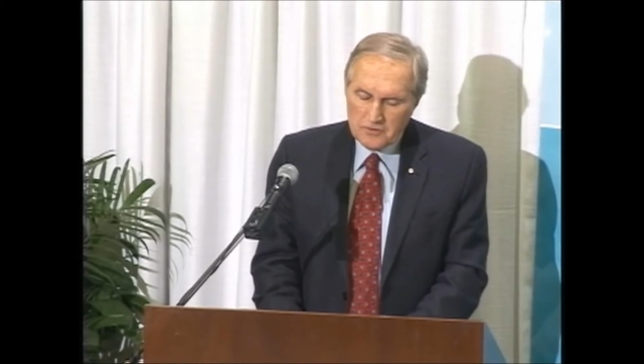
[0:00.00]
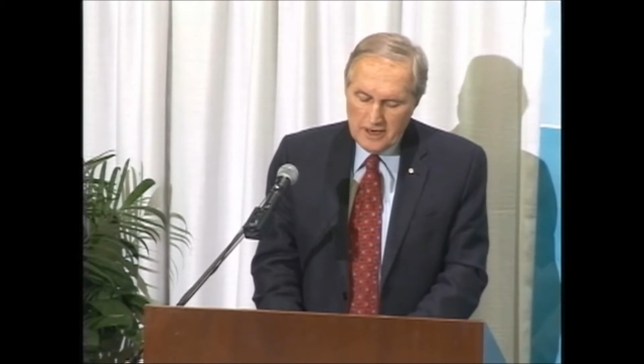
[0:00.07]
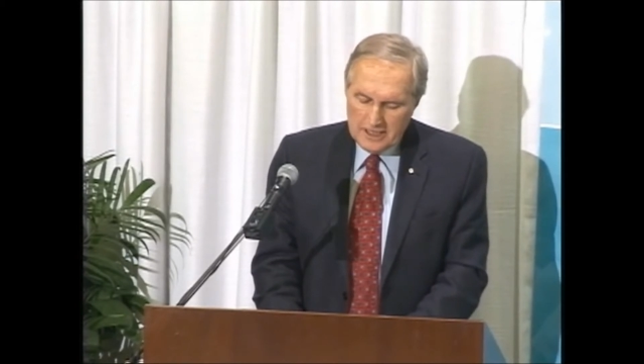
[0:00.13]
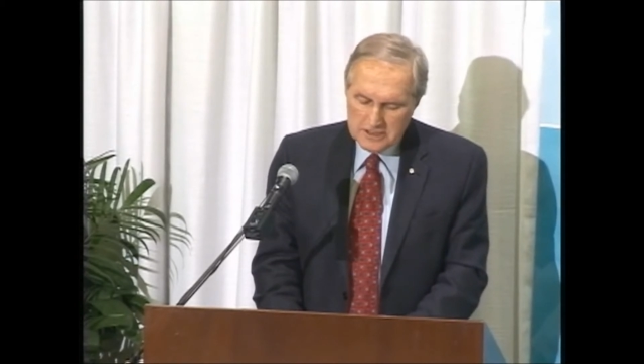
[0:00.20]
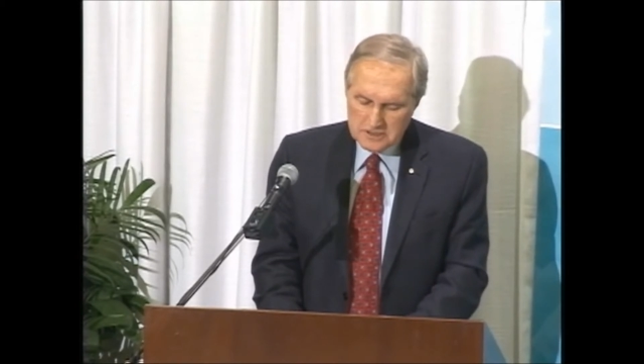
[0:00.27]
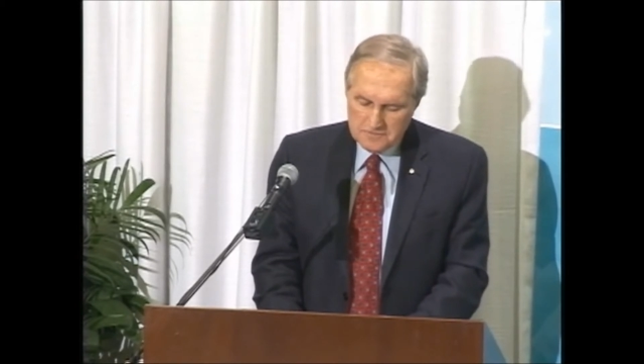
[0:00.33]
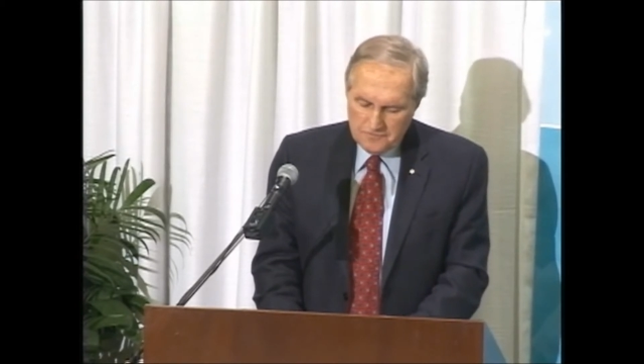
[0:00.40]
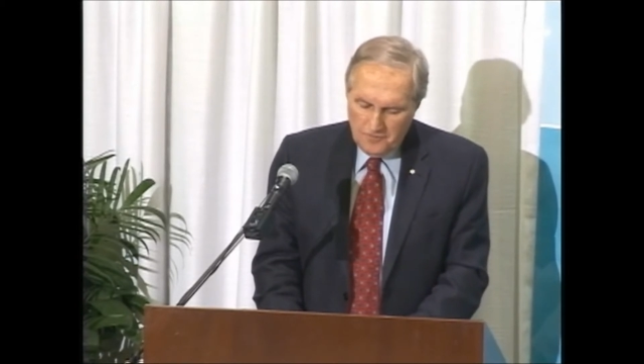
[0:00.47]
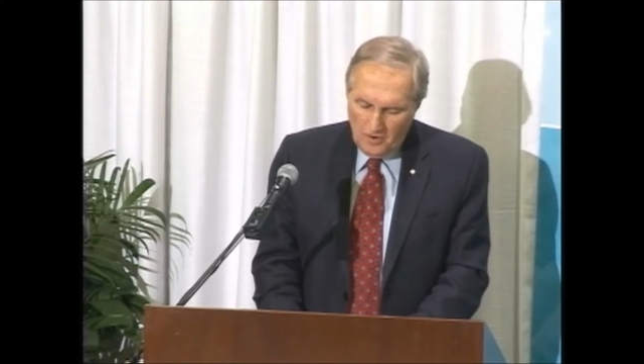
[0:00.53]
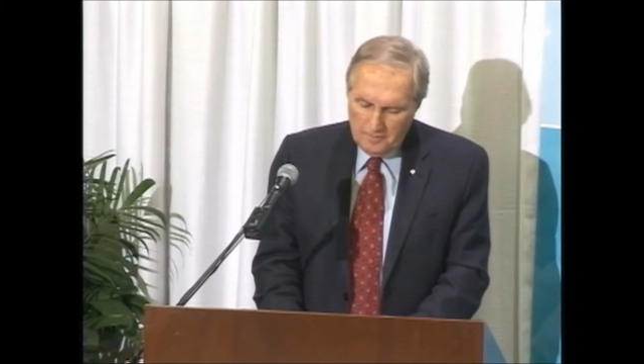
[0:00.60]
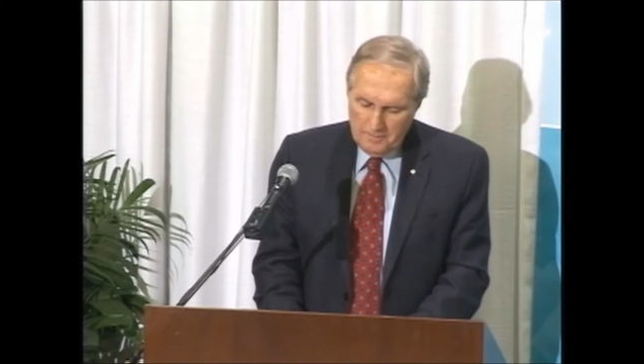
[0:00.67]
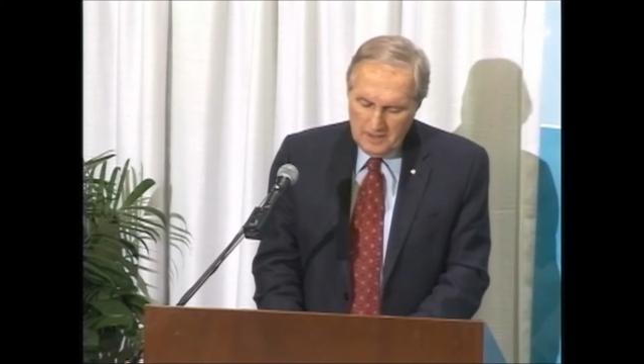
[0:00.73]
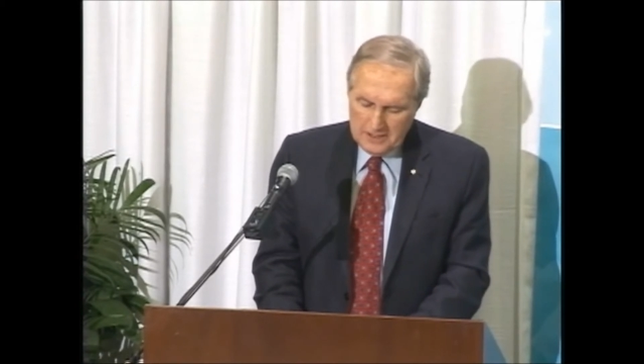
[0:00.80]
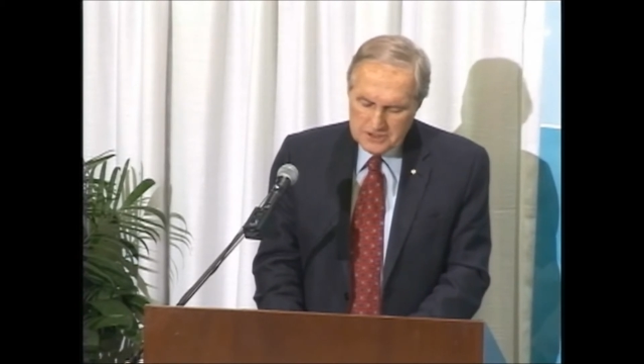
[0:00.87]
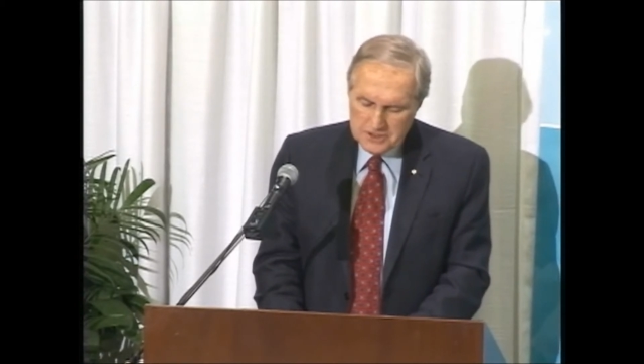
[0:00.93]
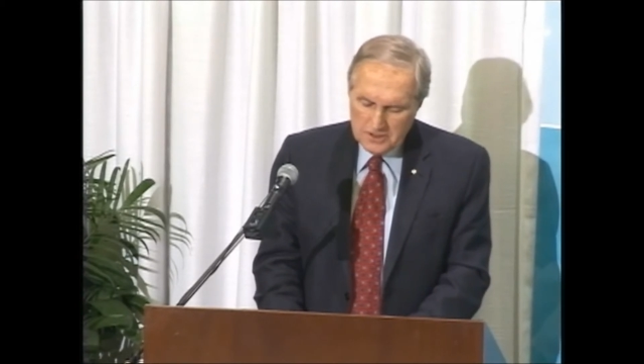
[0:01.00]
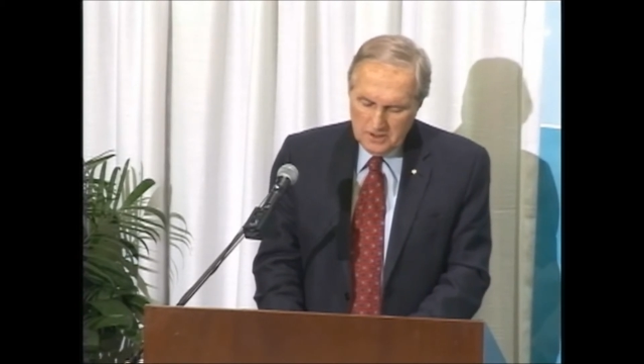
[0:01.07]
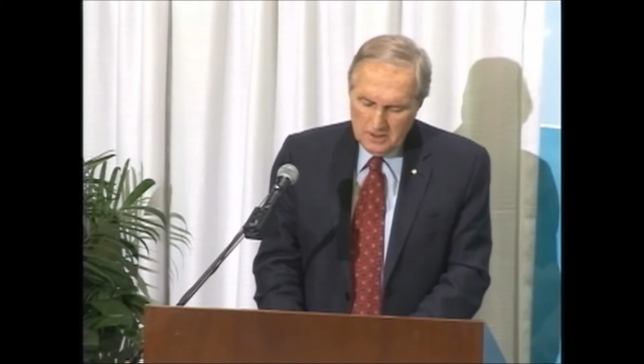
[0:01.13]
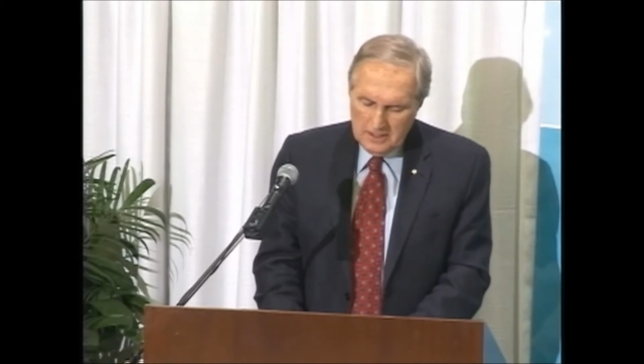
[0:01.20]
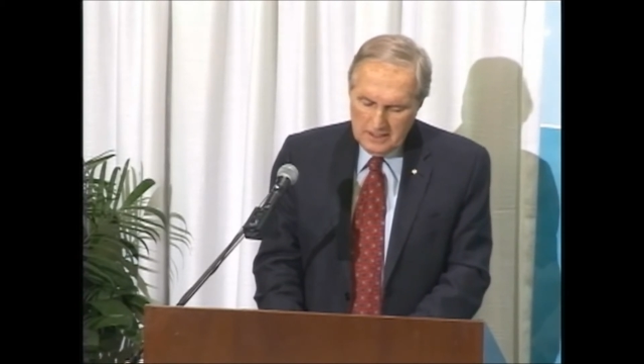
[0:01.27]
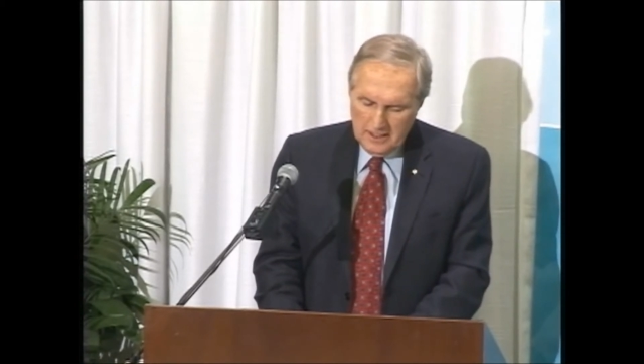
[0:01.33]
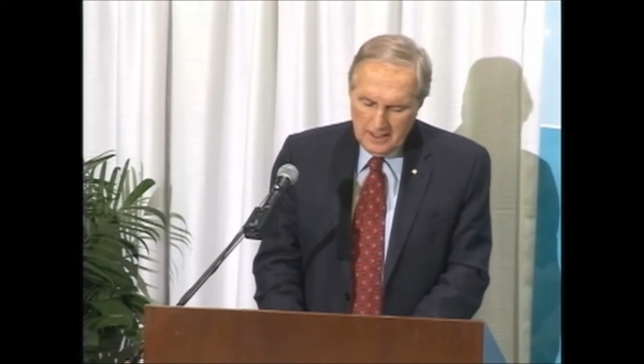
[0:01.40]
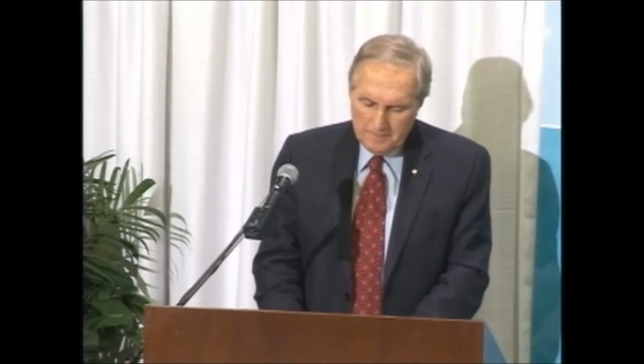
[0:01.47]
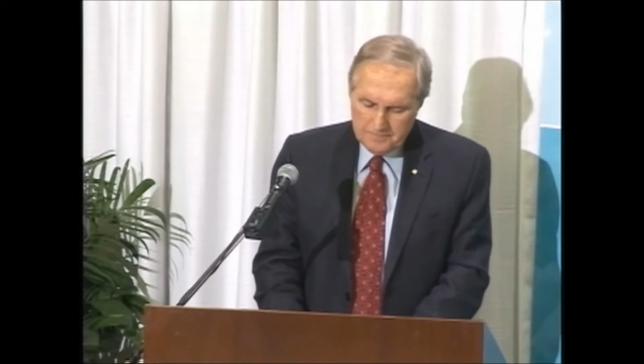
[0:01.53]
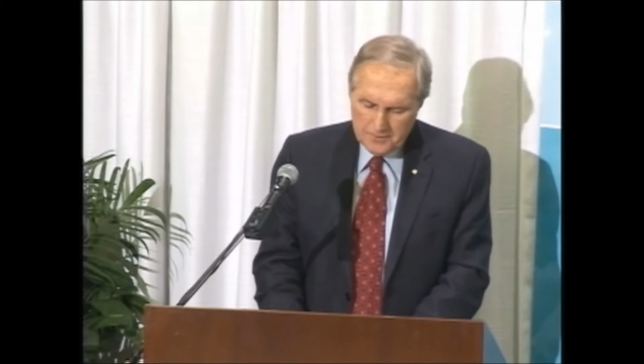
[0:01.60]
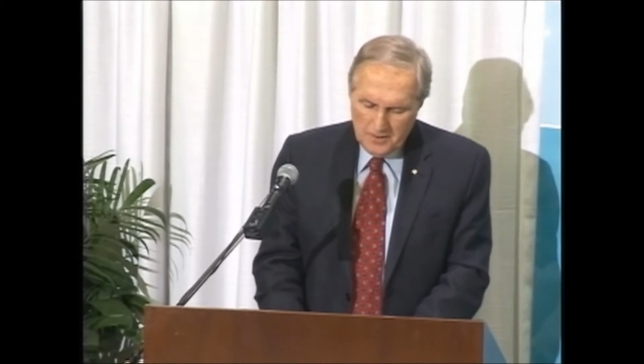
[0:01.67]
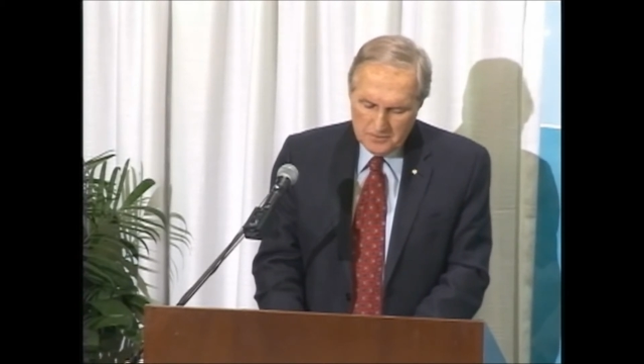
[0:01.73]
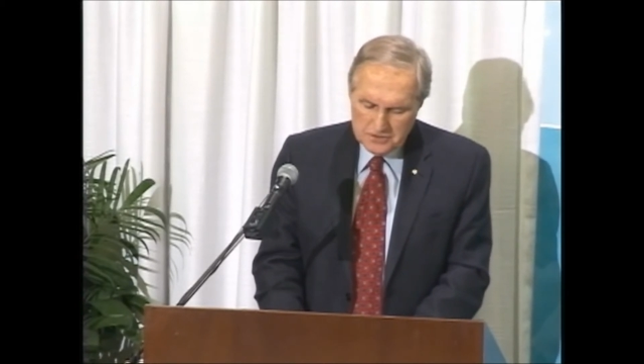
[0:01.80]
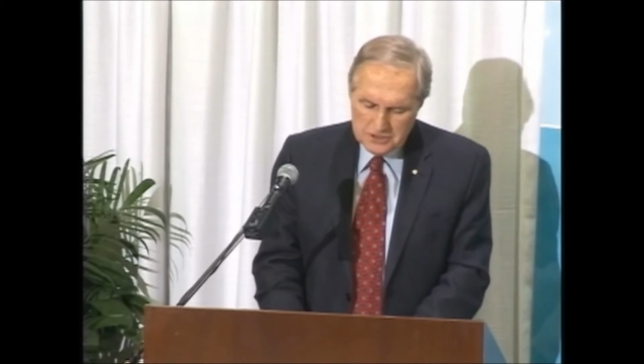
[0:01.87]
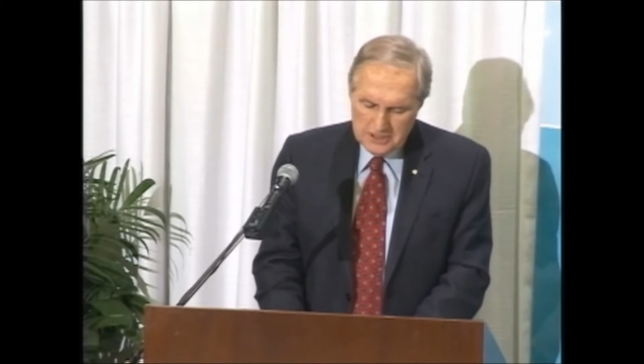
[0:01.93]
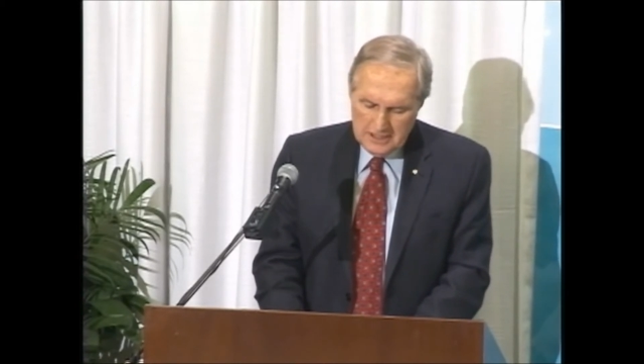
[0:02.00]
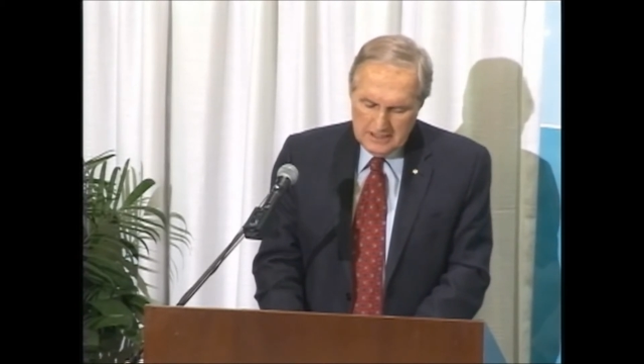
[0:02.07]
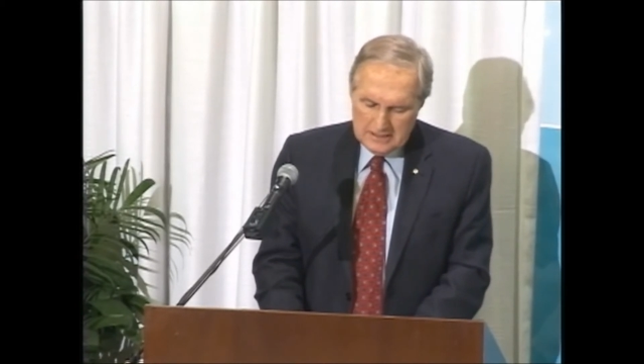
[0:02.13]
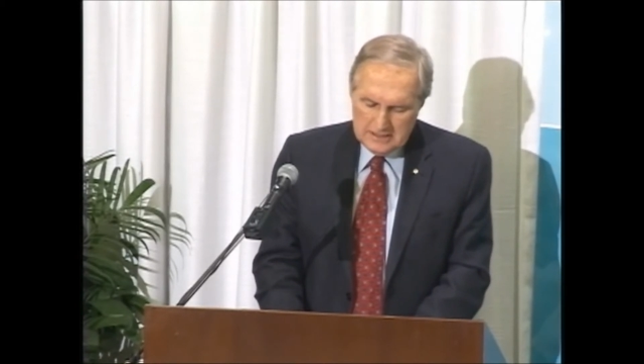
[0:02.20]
transformational approach